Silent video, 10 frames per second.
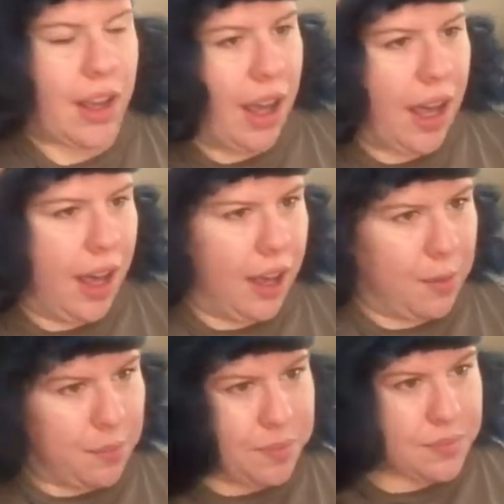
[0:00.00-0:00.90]

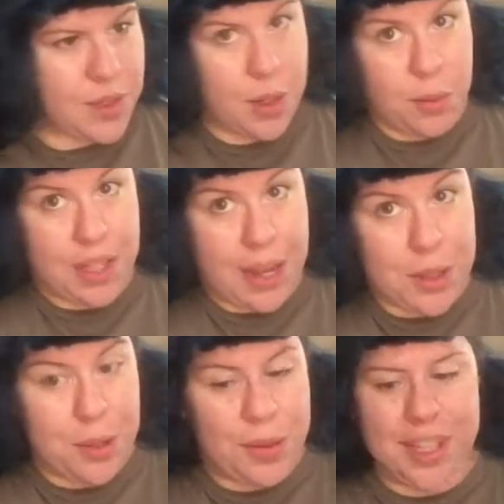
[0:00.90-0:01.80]
So we'll now
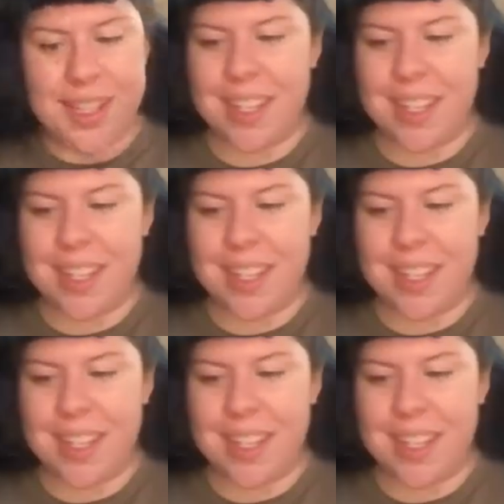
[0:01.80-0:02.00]
do this